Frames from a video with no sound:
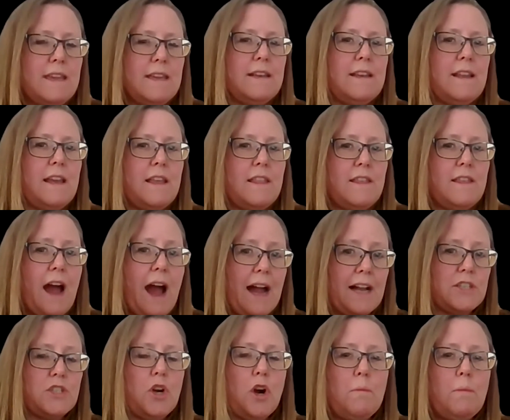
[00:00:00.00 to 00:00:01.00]
in
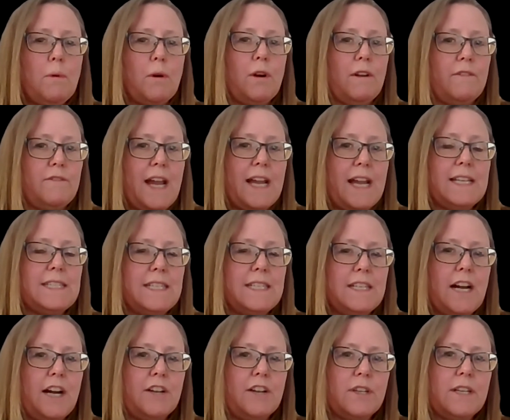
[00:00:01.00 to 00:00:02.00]
October of
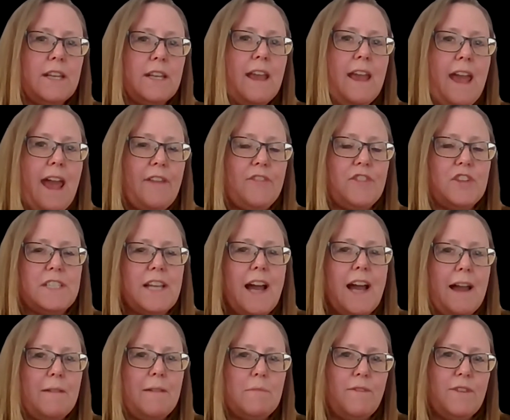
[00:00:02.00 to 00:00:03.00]
1900 at the
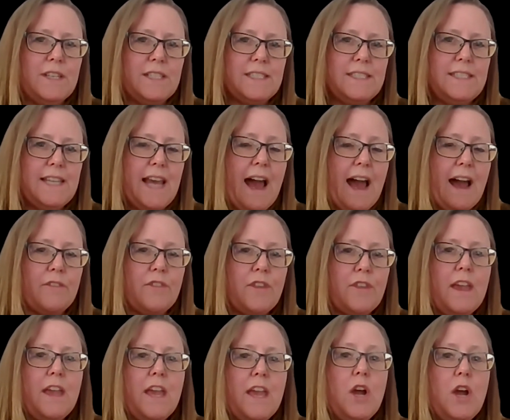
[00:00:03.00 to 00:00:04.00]
time of his death.
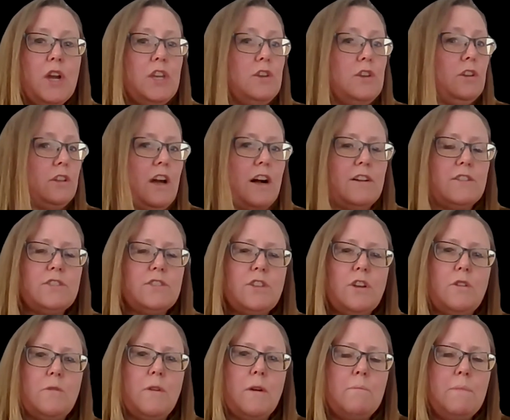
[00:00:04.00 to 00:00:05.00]
You'll
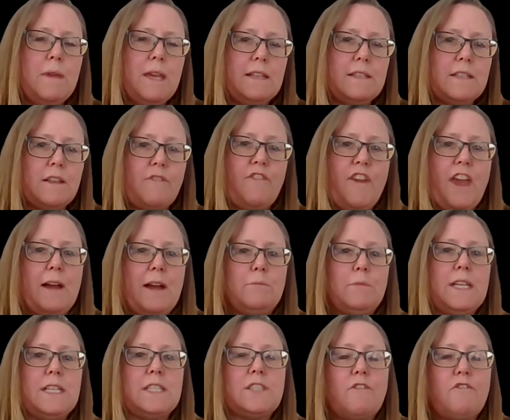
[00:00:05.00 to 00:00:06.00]
also meet
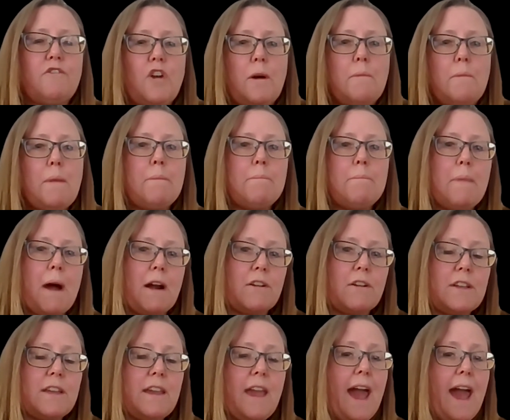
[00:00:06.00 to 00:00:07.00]
families from
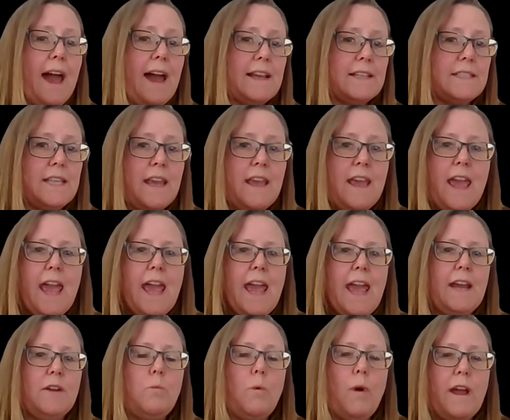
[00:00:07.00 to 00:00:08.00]
Marquette
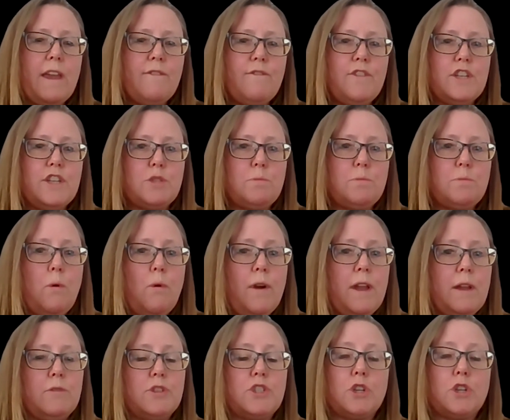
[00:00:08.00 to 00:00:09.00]
and Whitefish
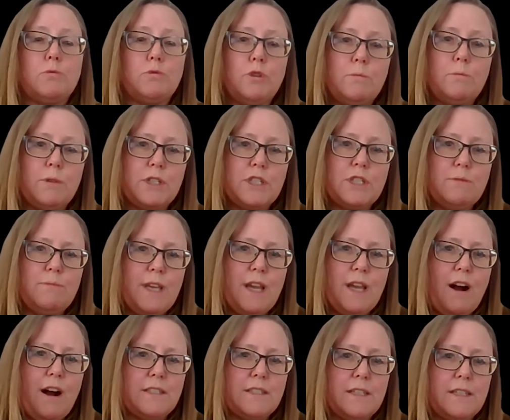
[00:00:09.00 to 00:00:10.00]
Point, which are rumored to be
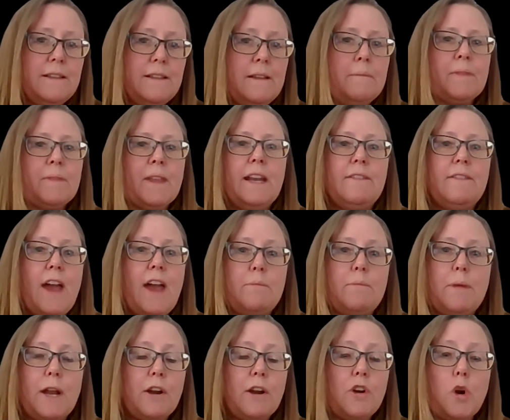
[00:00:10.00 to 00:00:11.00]
haunted and have
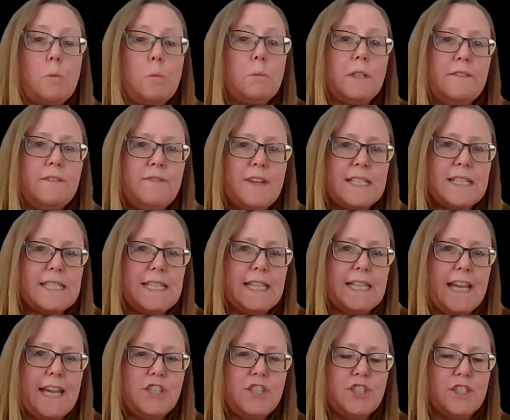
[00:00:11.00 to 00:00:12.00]
had paranormal
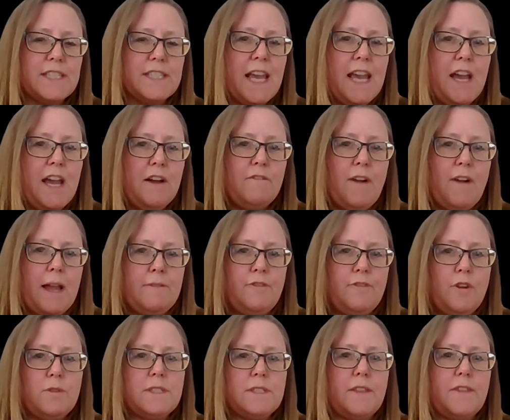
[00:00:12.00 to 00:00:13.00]
investigations. My
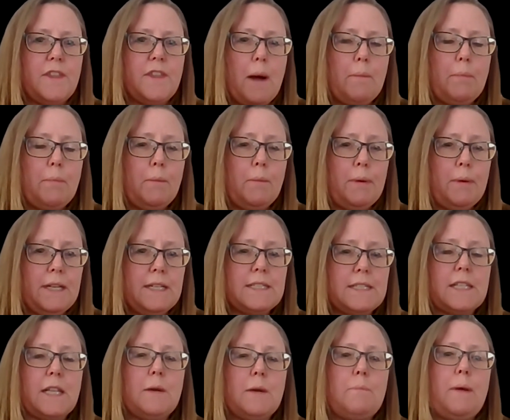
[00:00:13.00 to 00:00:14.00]
folks at the Upper
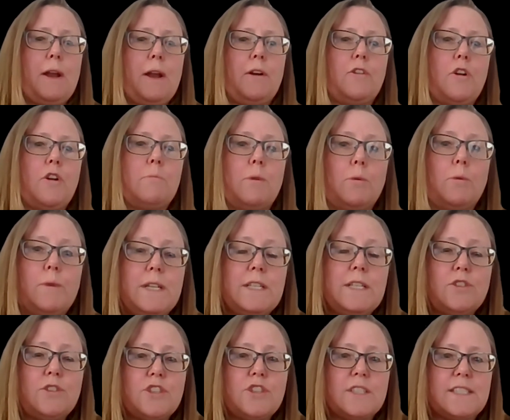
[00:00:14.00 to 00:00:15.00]
Peninsula Paranormal
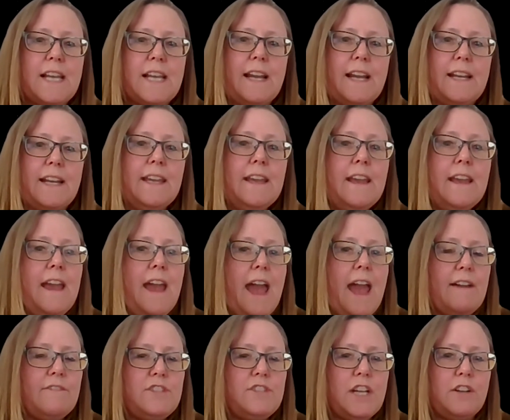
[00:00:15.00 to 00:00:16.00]
Research Society
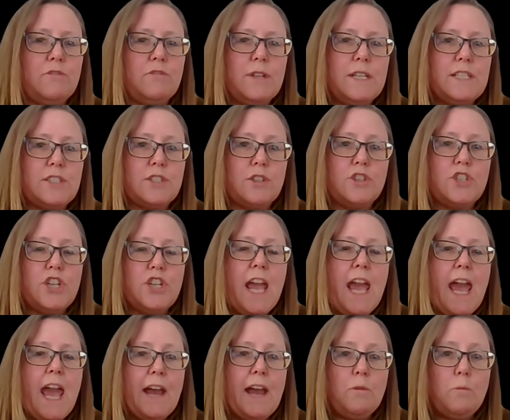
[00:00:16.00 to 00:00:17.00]
have done research
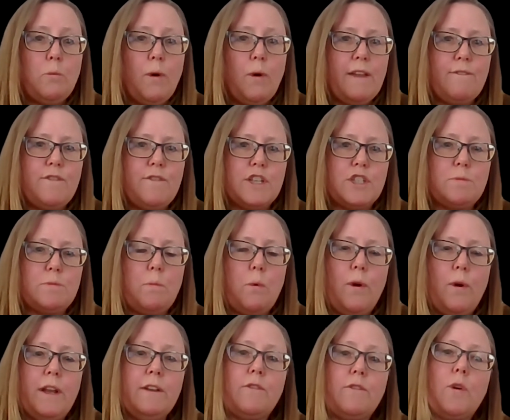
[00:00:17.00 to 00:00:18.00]
at Whitefish
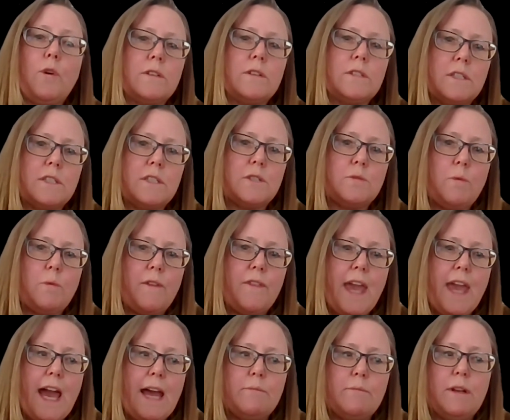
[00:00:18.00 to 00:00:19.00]
Point. Of course, this is where
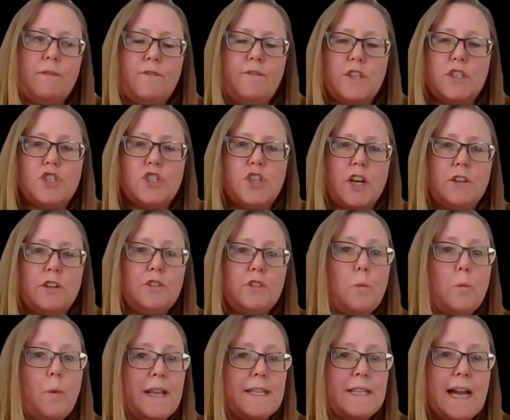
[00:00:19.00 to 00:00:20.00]
the Edmund
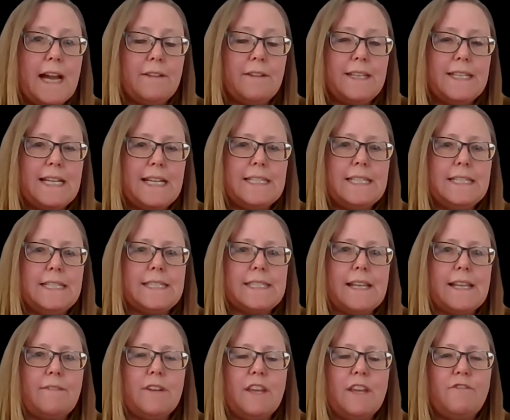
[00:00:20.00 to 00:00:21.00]
Fitzgerald went down in
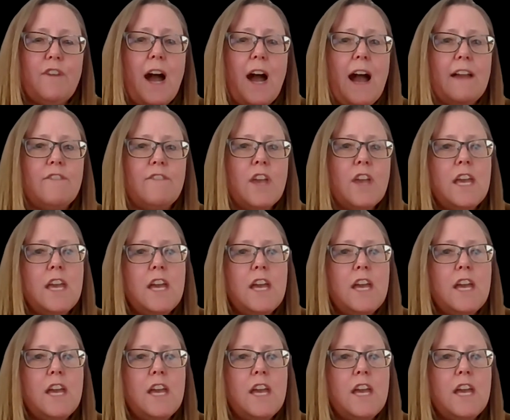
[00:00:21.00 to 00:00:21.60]
1975,